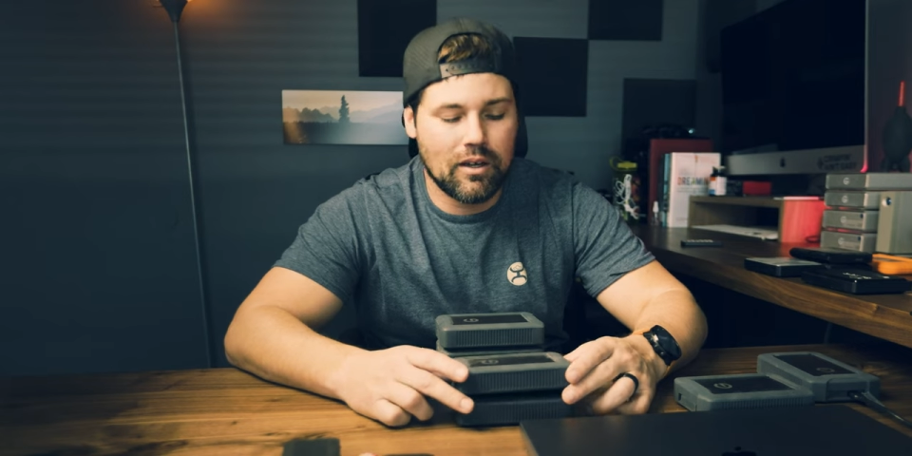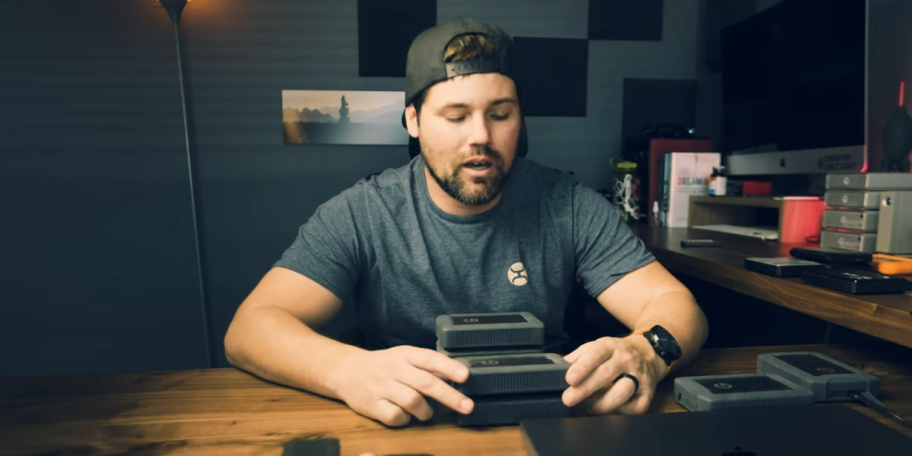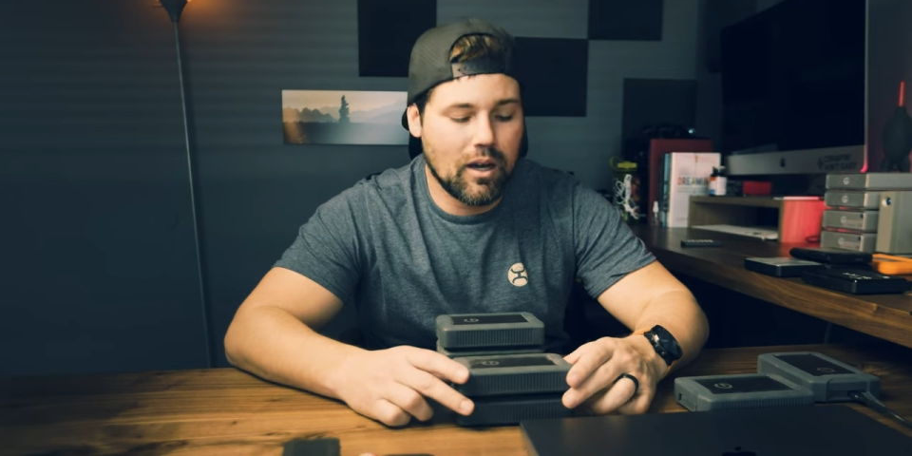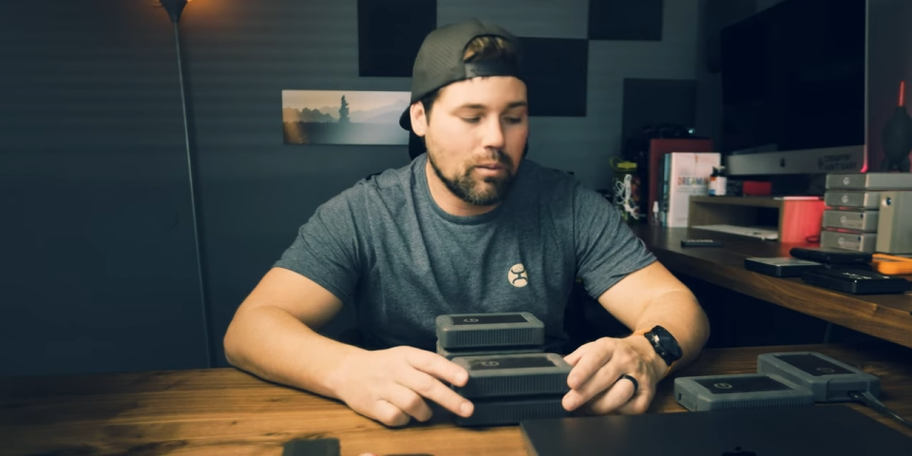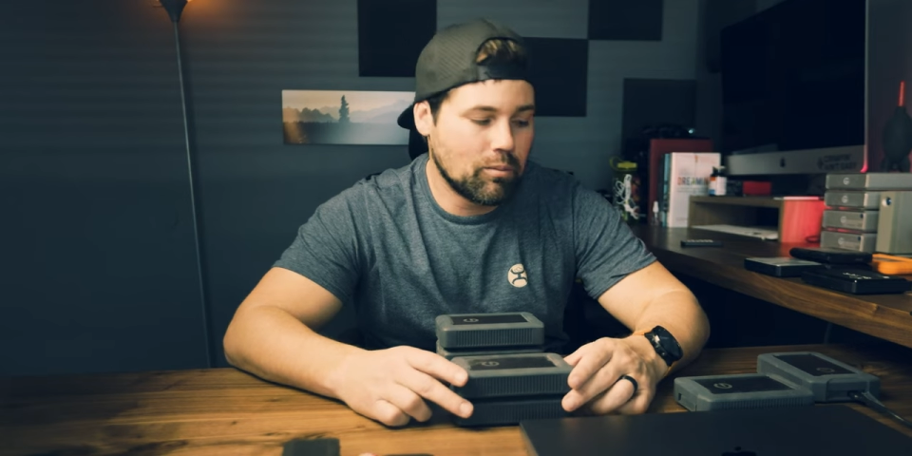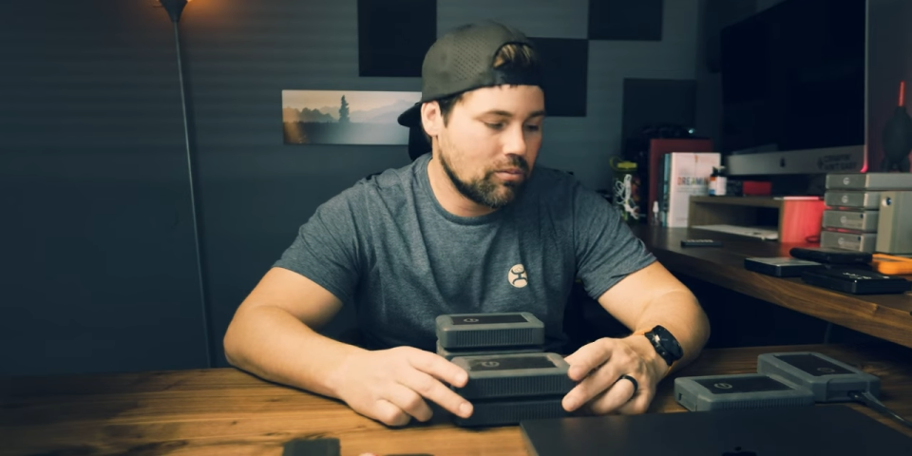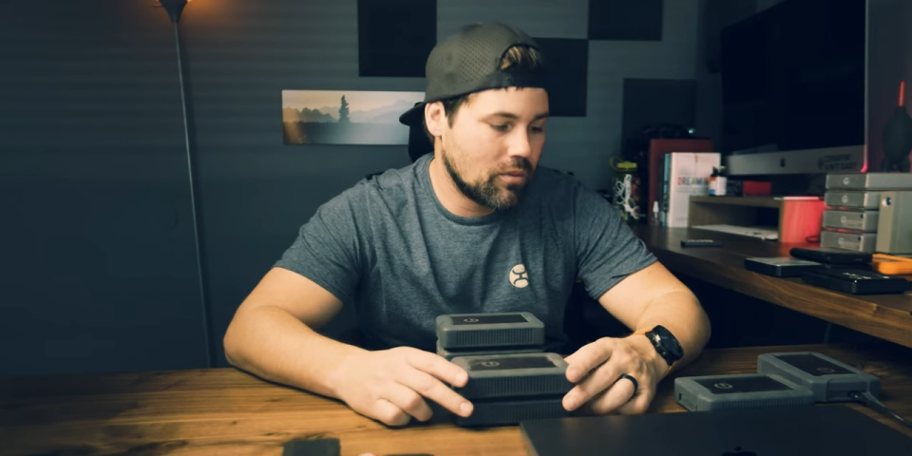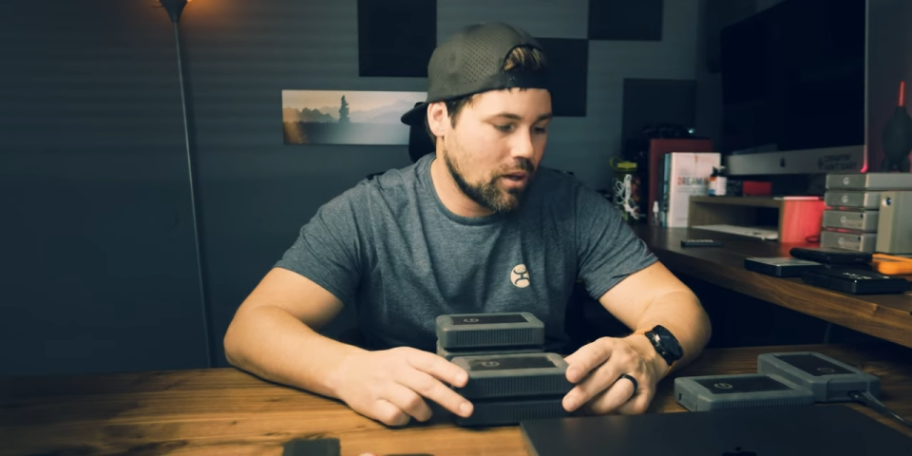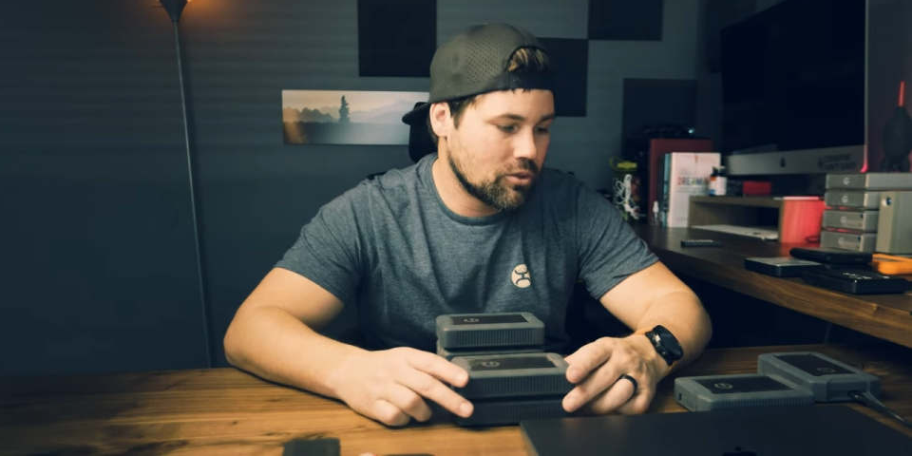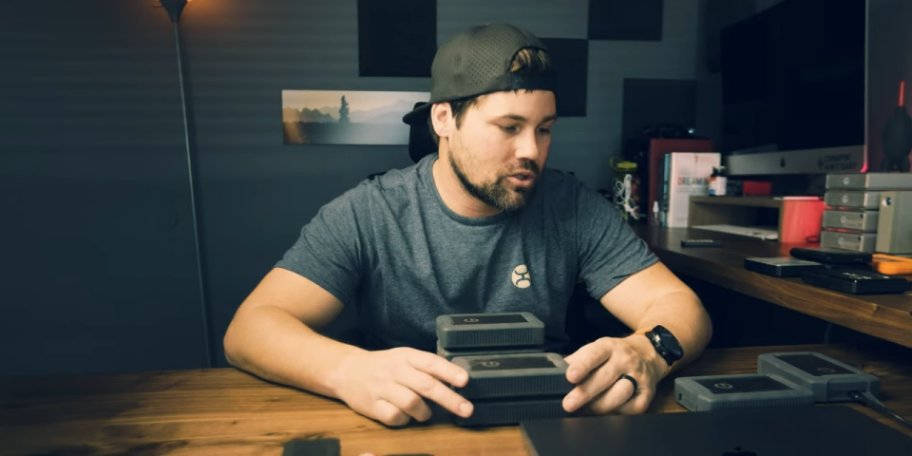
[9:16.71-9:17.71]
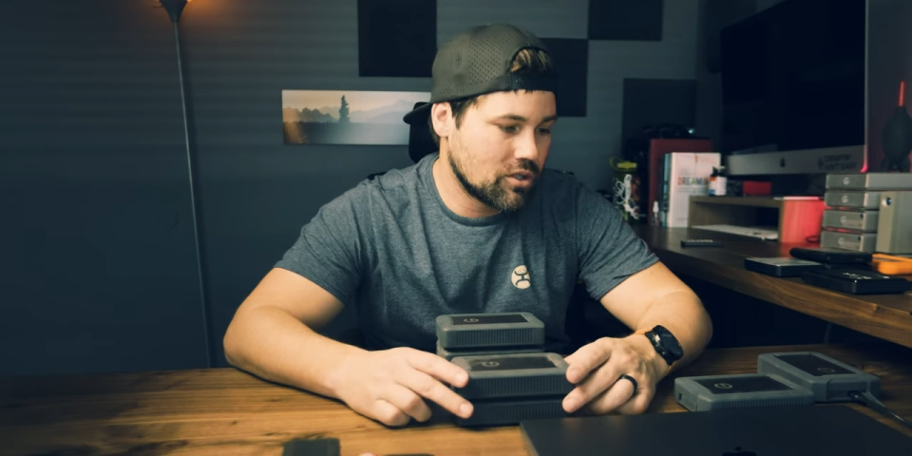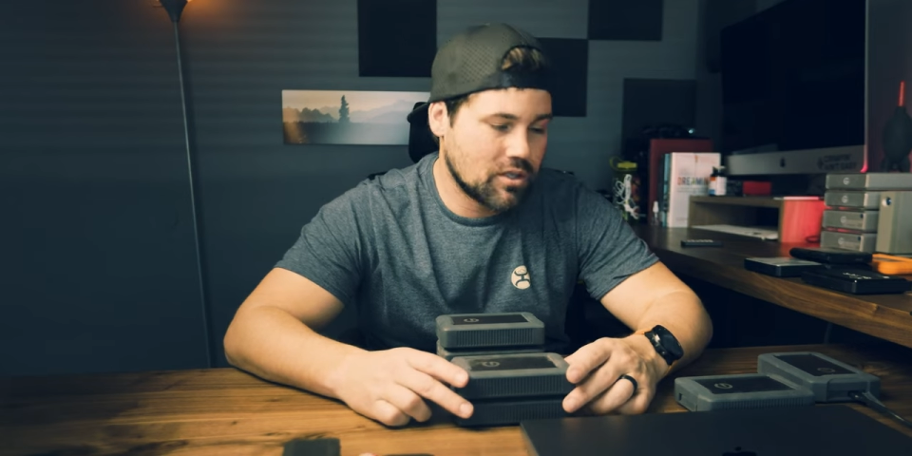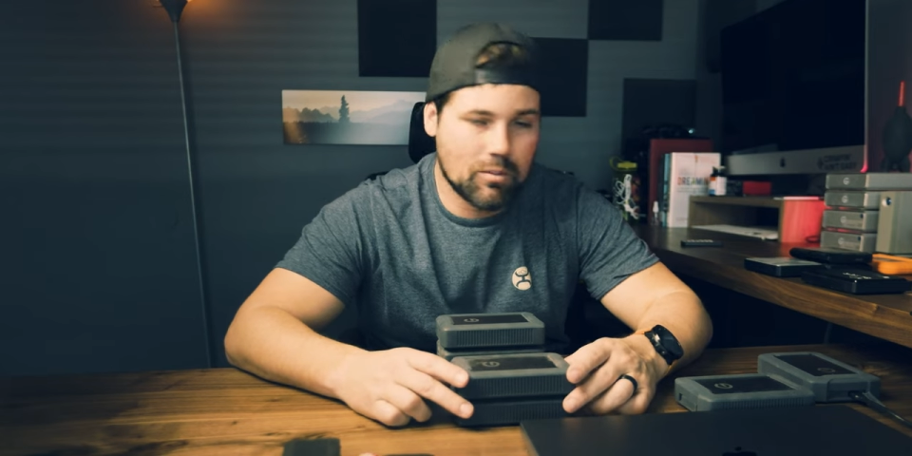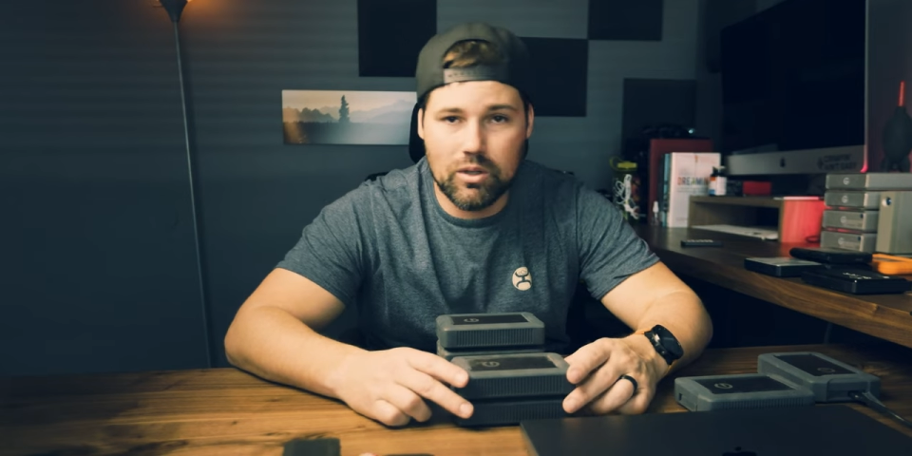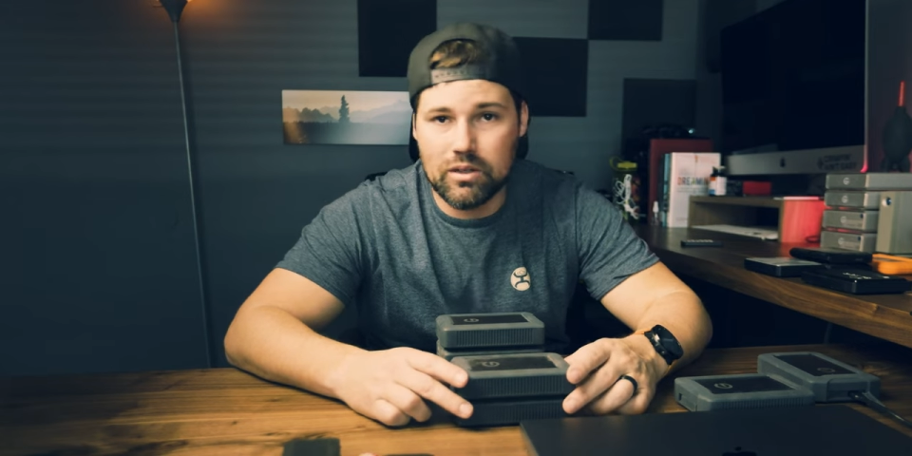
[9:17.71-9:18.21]
I'm sure
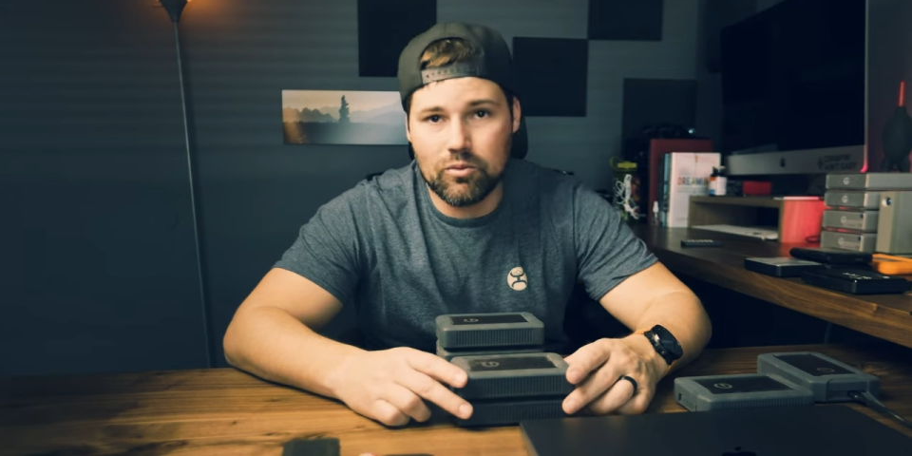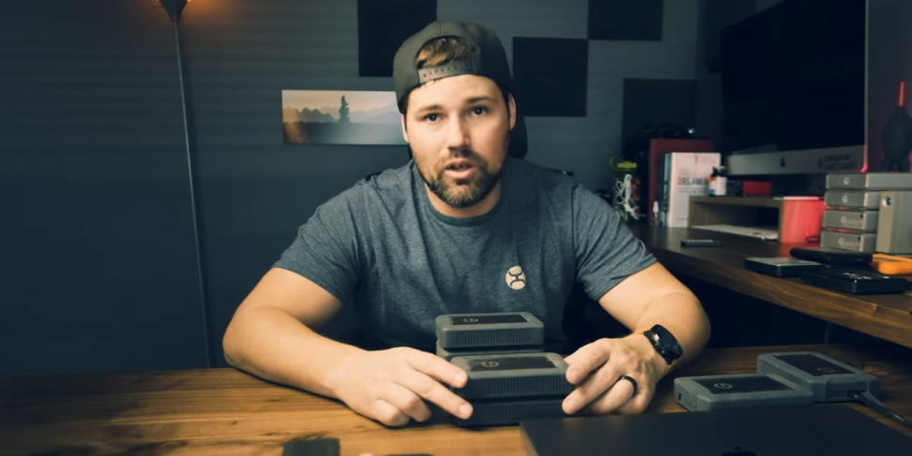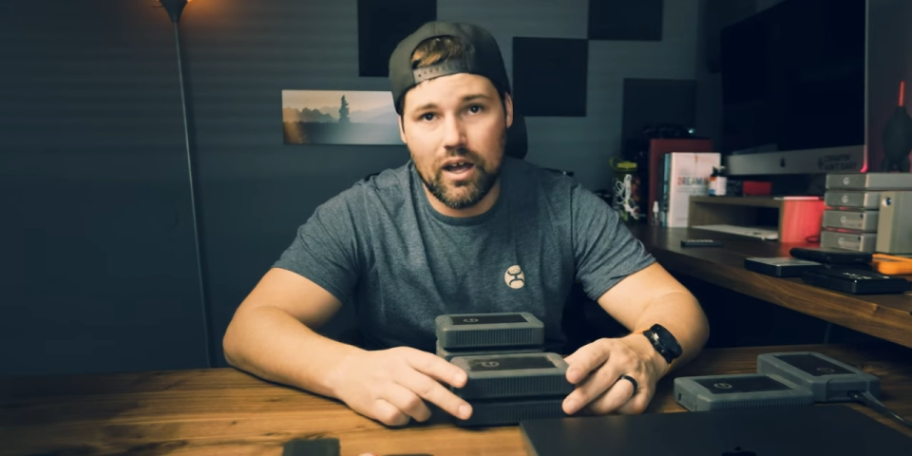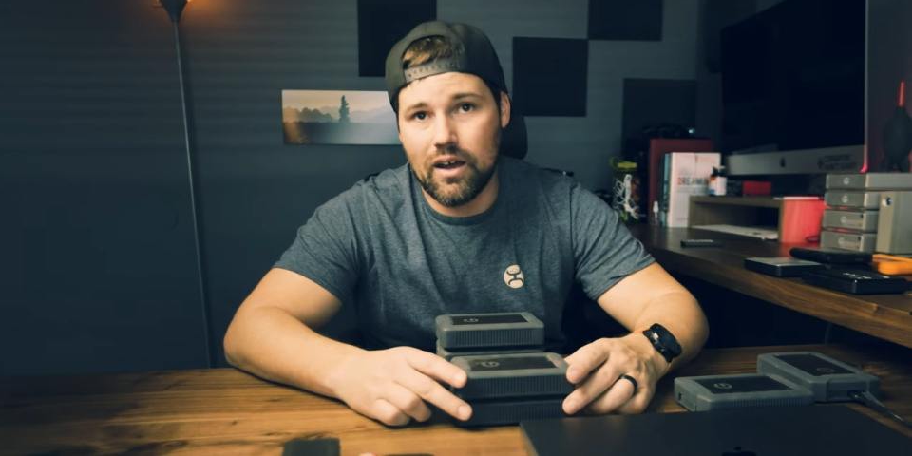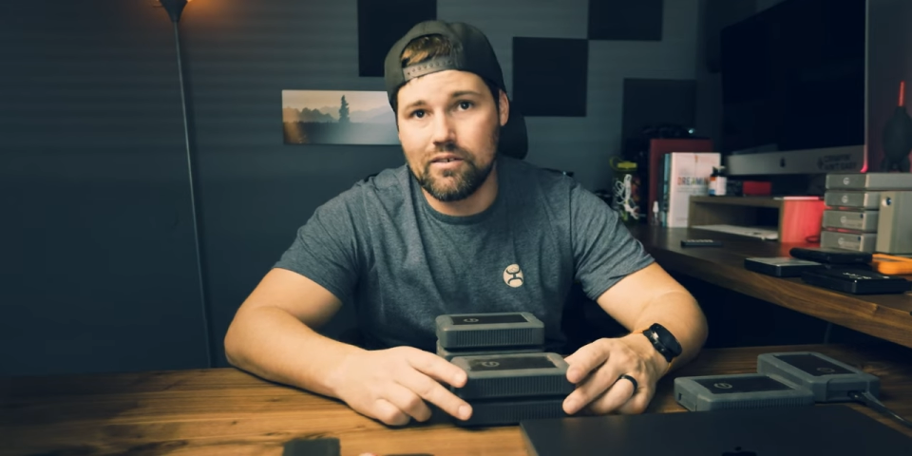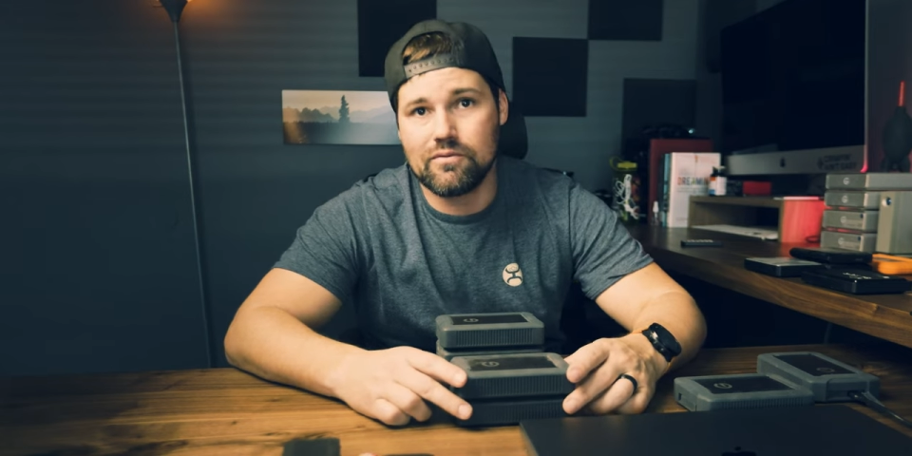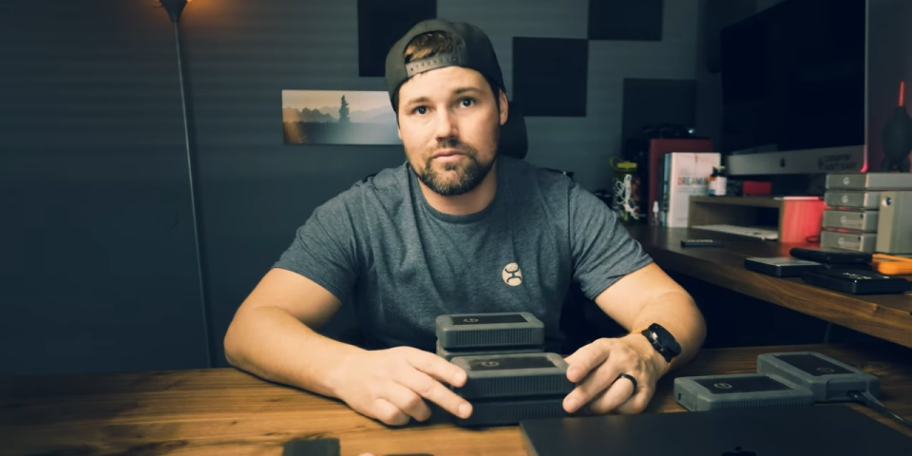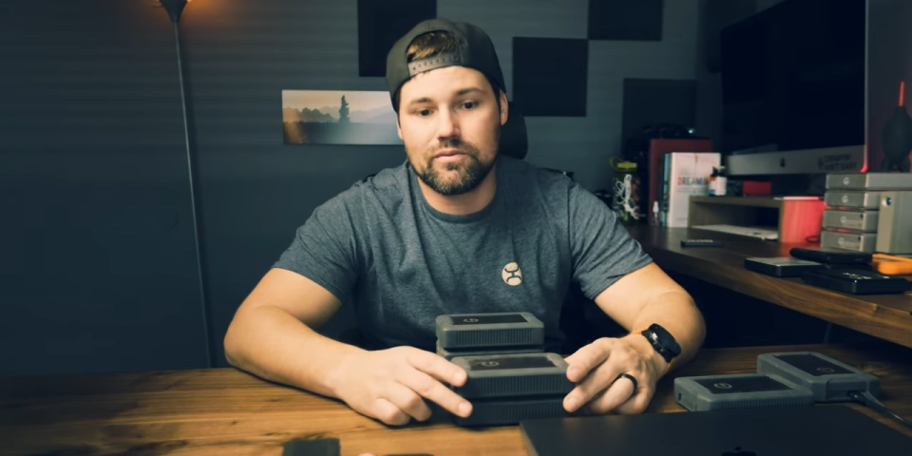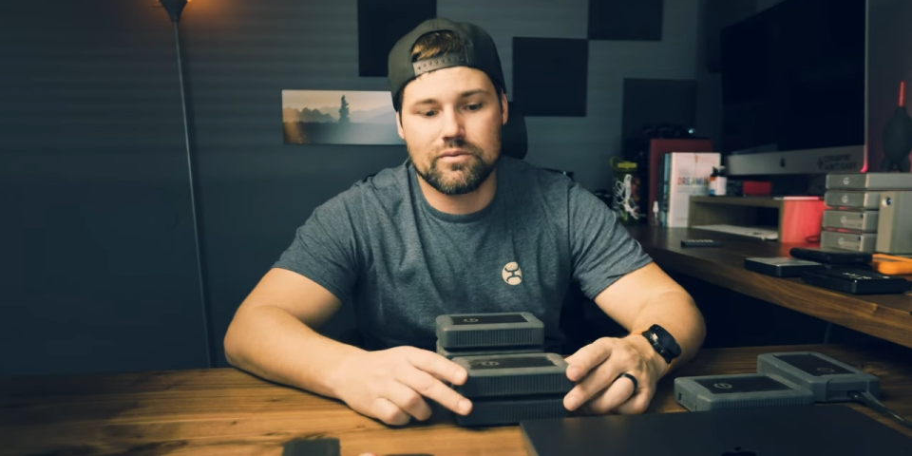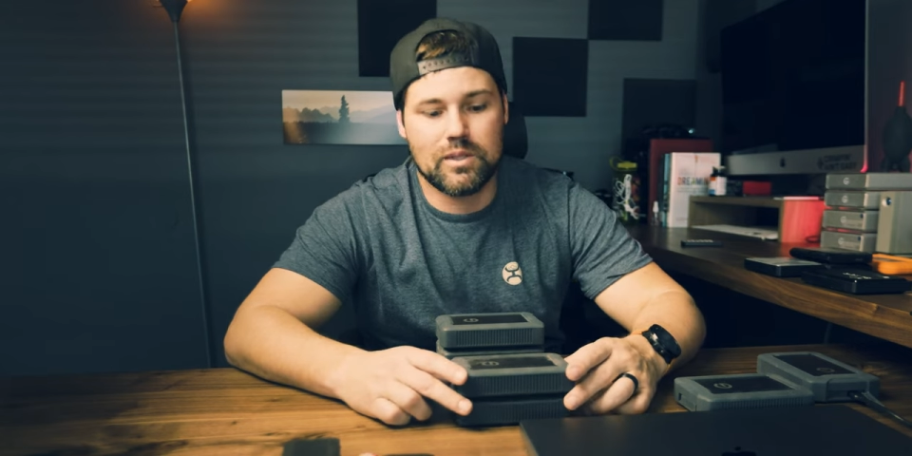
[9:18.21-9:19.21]
someone will have